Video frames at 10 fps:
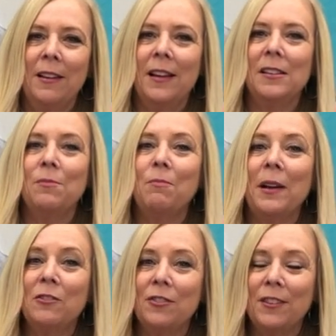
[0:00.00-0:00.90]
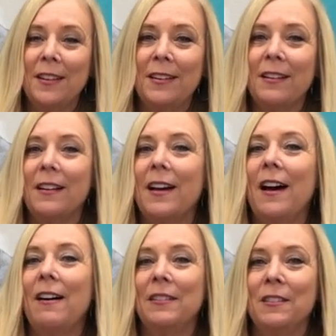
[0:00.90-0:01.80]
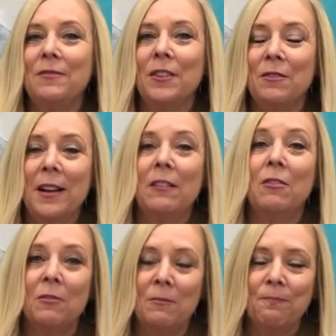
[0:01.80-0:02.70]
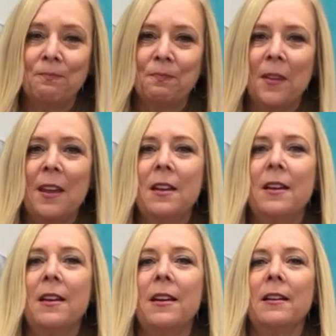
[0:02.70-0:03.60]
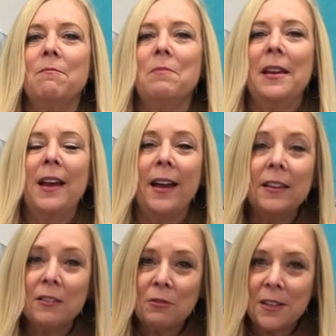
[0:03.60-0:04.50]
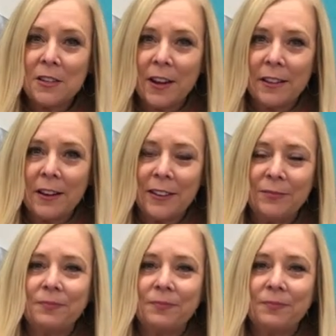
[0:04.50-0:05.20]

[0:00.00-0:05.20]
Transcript: especially all of you at home. Be kind to each other.